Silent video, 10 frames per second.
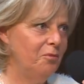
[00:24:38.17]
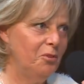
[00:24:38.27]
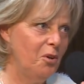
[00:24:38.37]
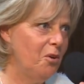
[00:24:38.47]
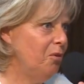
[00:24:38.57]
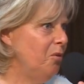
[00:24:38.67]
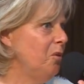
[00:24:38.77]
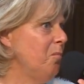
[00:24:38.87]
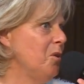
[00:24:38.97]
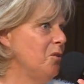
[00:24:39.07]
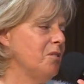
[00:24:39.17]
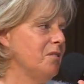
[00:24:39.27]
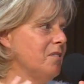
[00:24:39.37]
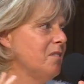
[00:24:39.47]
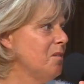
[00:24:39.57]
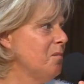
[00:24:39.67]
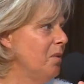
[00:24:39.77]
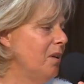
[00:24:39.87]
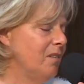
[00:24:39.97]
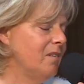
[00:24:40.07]
go through the motions,
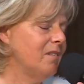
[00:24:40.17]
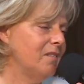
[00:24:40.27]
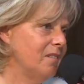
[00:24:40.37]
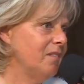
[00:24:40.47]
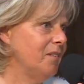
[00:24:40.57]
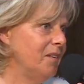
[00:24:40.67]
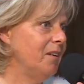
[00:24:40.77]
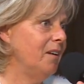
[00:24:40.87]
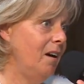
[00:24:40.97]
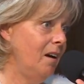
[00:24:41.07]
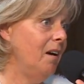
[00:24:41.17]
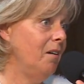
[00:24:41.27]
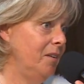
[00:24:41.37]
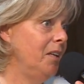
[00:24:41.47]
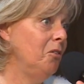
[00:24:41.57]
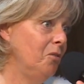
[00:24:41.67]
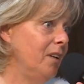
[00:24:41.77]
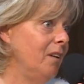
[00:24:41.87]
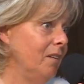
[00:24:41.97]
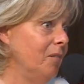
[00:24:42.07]
but he
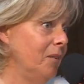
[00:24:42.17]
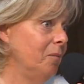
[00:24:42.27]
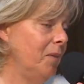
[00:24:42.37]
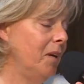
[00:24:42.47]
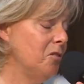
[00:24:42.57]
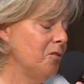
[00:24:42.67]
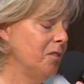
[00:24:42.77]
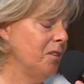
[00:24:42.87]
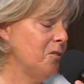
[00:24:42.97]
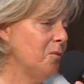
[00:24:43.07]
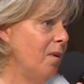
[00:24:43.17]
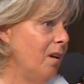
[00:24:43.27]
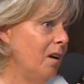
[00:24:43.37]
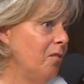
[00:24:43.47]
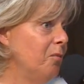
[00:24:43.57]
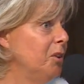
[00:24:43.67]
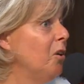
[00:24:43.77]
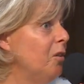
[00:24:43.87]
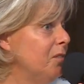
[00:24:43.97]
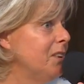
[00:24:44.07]
really had to fit into my life, which
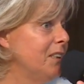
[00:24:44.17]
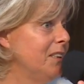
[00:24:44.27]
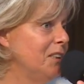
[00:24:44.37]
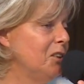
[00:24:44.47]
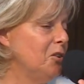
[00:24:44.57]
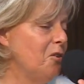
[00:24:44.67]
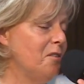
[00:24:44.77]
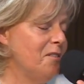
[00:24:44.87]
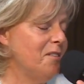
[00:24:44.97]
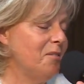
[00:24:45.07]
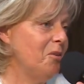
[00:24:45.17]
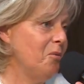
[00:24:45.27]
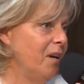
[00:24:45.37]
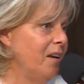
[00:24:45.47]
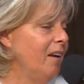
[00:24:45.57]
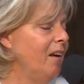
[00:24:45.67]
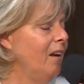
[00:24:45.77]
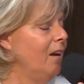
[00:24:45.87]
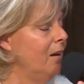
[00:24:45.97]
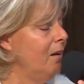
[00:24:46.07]
obviously is not the way.
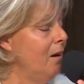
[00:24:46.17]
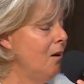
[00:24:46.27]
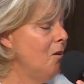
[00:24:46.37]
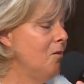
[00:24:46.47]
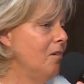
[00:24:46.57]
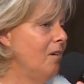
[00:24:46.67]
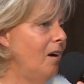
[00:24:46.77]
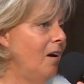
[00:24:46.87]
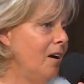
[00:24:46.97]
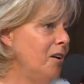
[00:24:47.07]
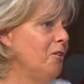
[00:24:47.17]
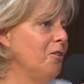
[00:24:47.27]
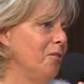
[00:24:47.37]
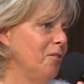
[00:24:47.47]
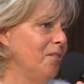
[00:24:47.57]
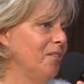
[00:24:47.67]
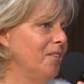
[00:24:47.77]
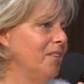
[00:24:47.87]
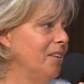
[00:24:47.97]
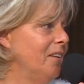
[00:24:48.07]
Now I know
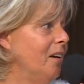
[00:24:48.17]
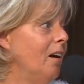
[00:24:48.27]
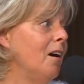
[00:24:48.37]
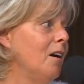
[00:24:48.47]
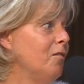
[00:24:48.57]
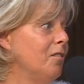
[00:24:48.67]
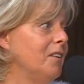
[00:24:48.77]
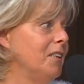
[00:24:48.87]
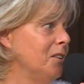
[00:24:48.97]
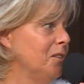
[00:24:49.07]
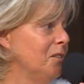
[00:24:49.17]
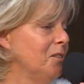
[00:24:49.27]
that I fit in